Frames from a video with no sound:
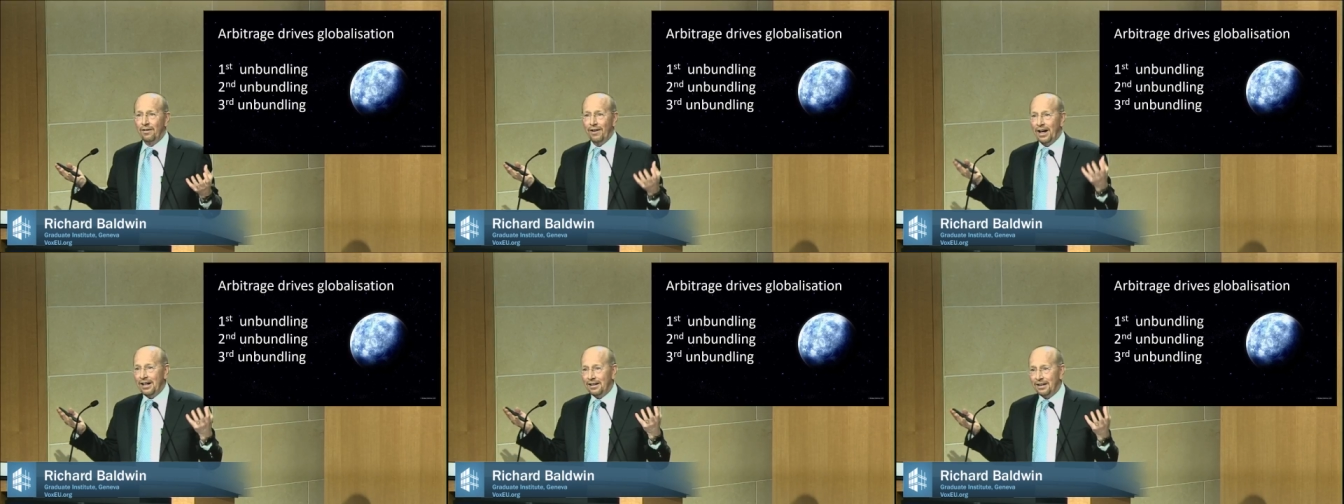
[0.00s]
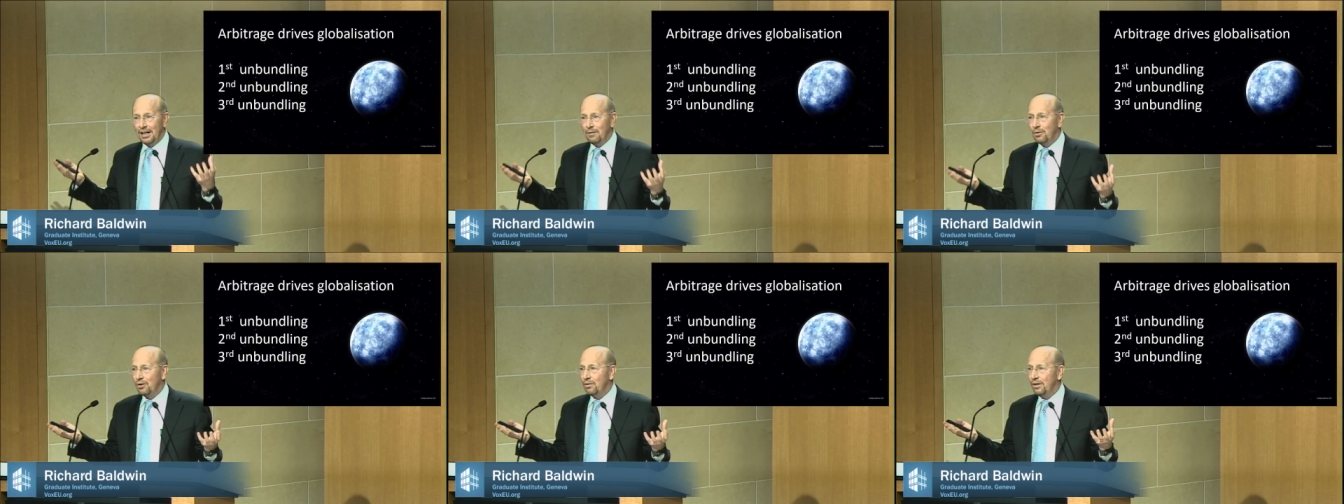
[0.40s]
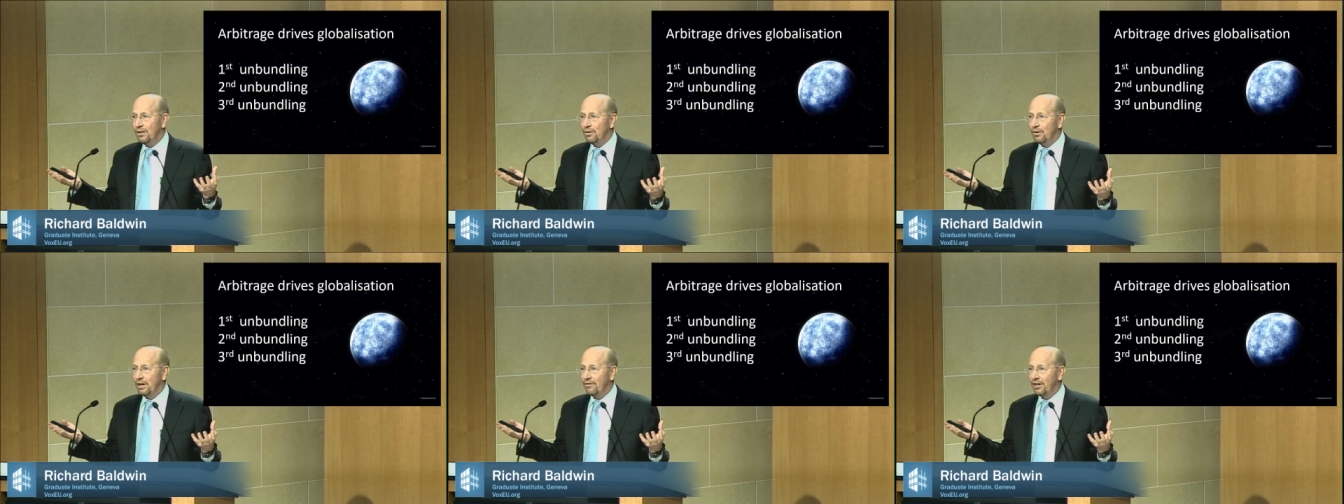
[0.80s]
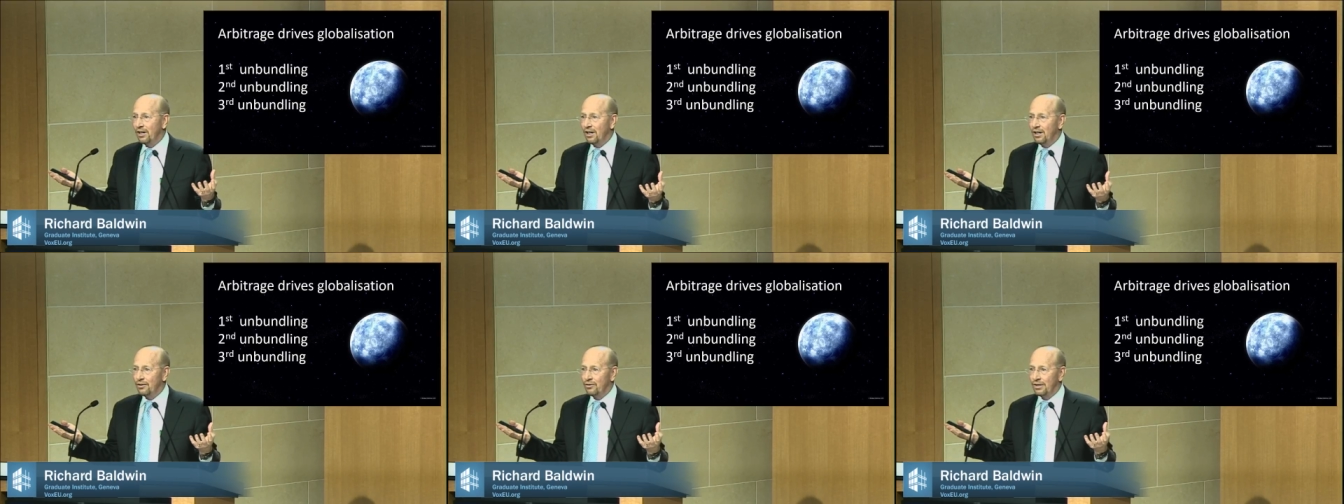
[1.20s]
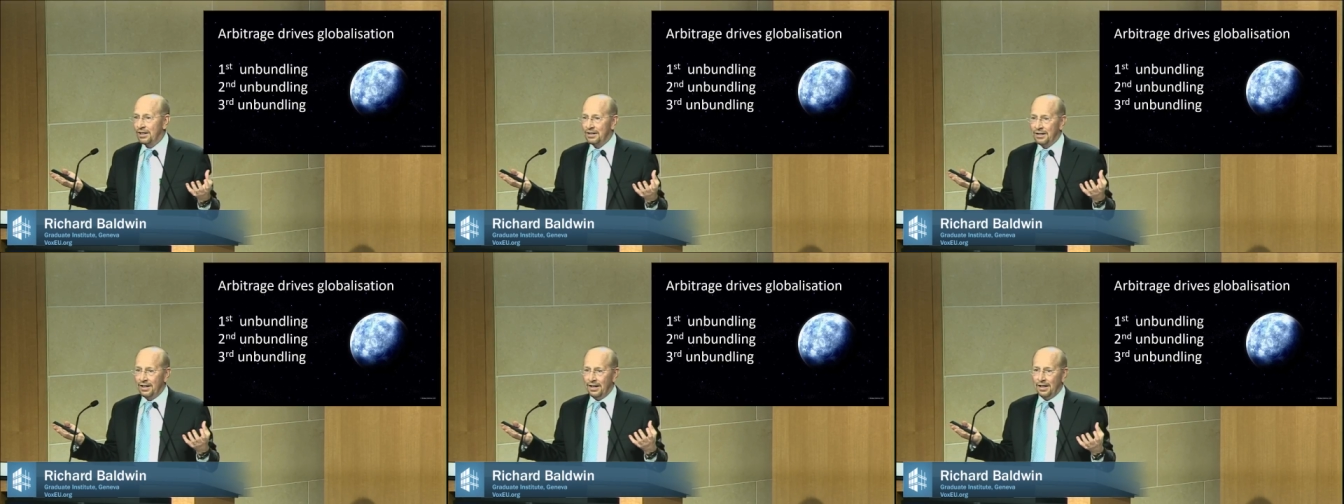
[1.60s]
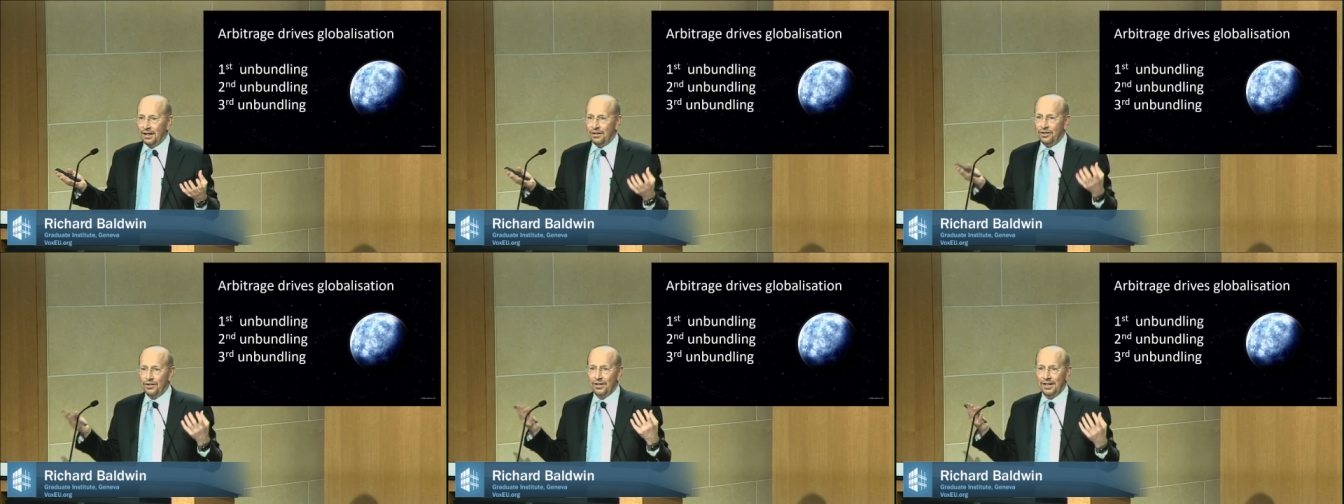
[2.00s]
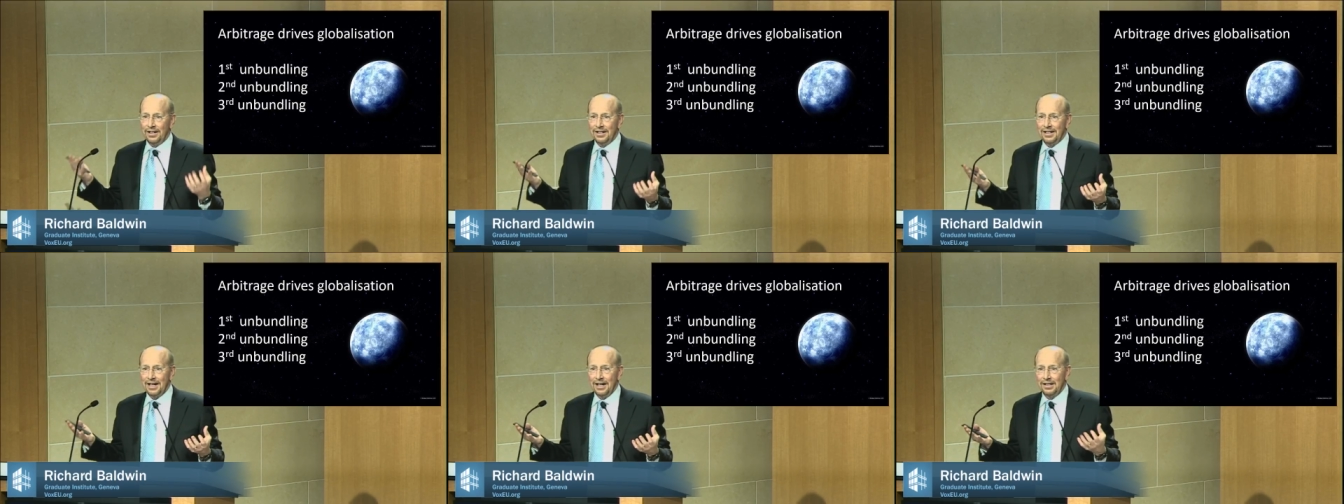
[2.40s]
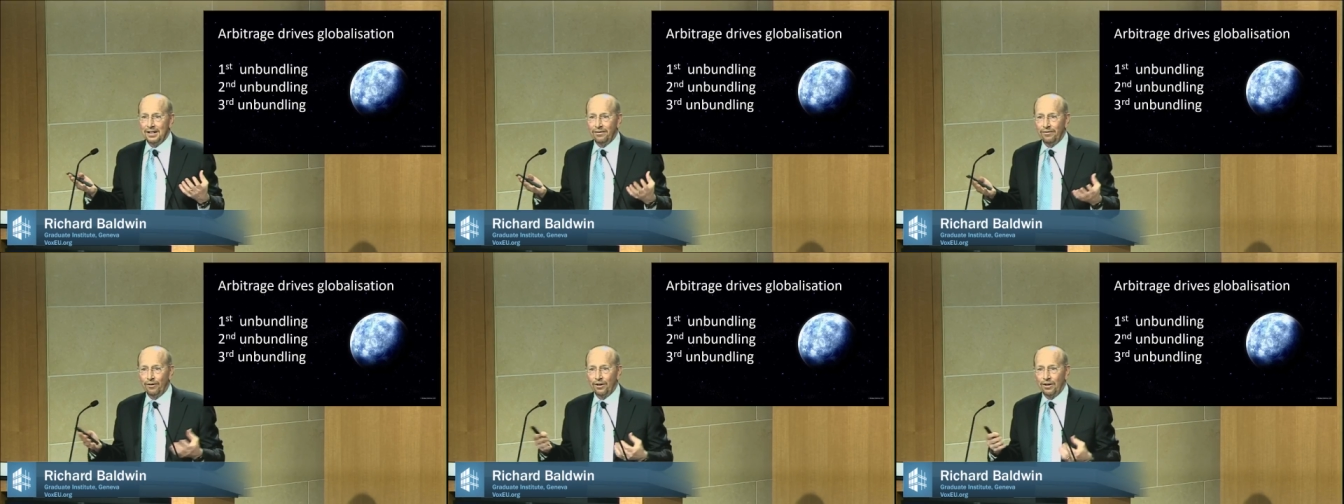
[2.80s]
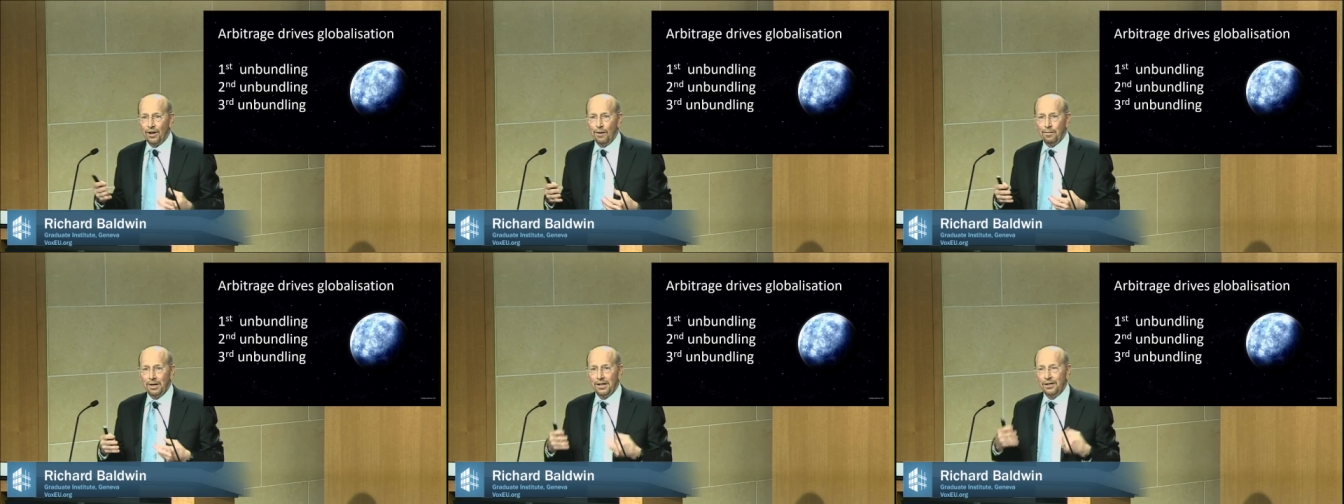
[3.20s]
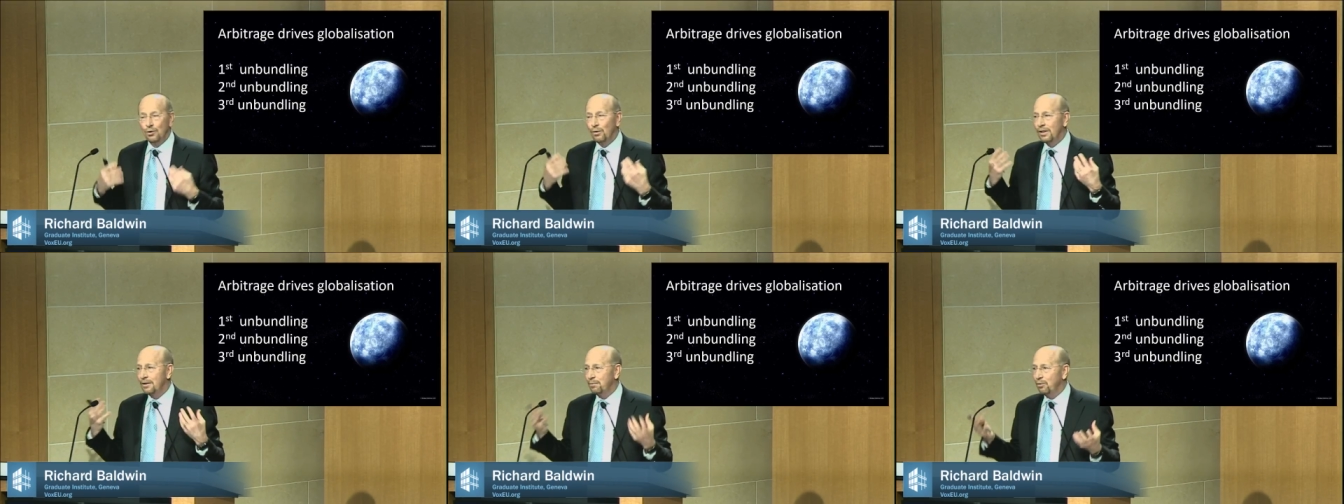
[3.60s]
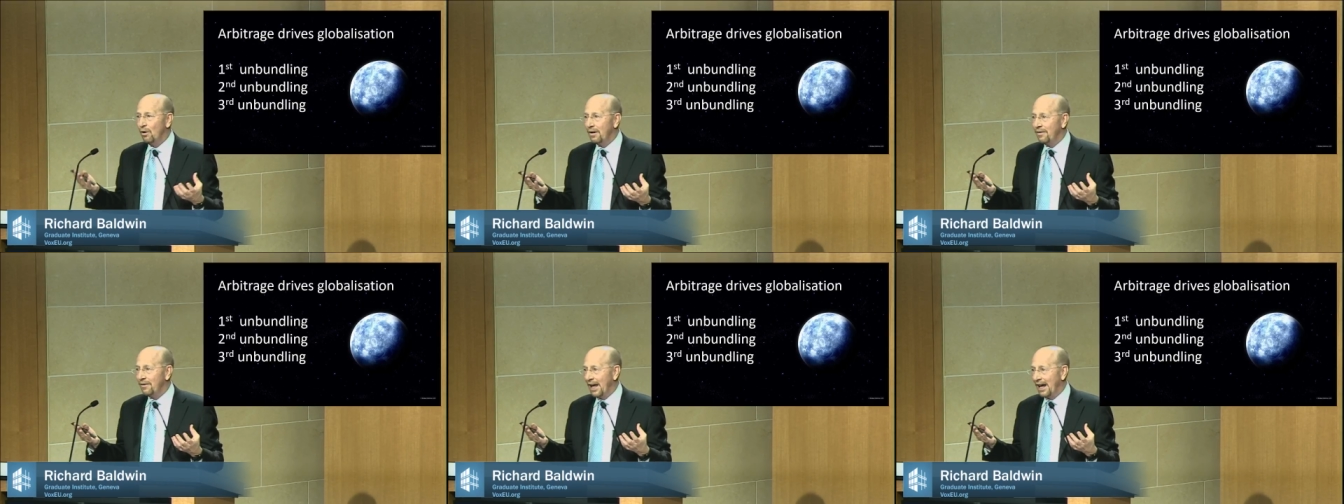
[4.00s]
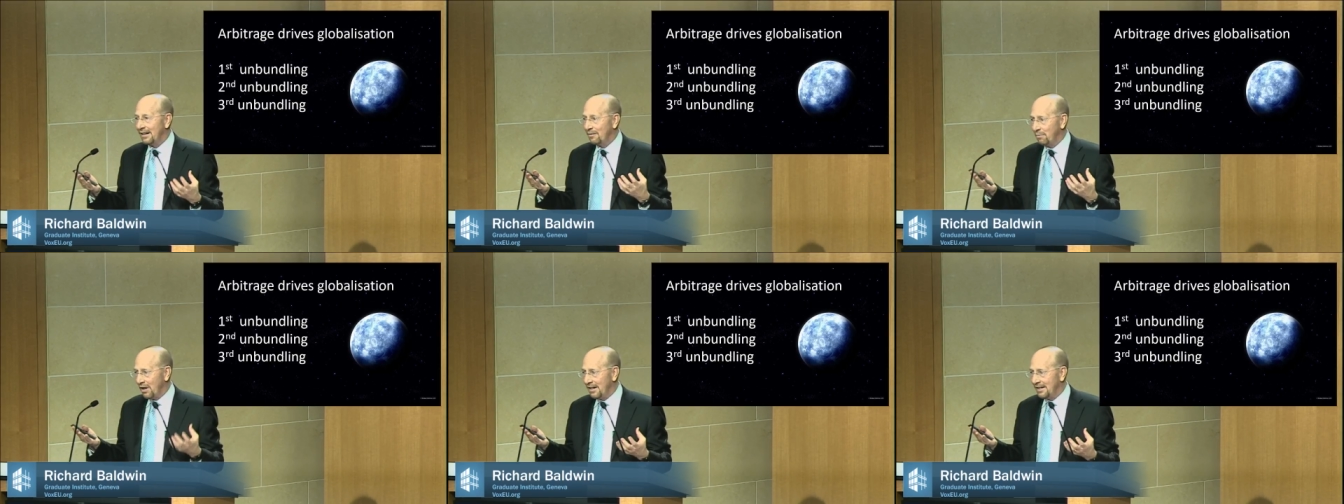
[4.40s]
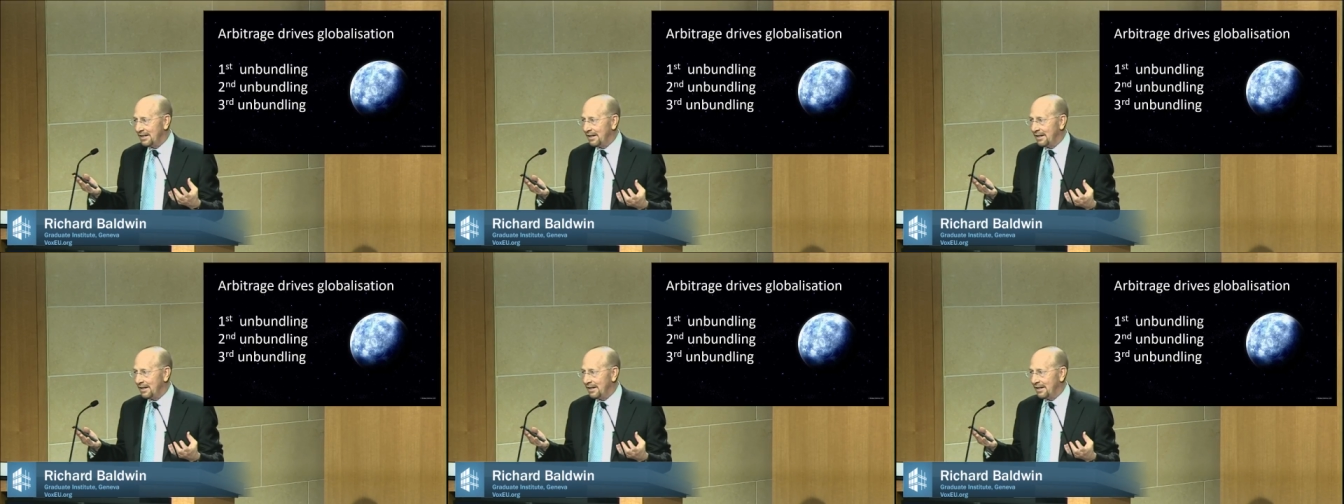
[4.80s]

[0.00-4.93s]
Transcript: of anything between two different countries, there's an incentive for a company to exploit that price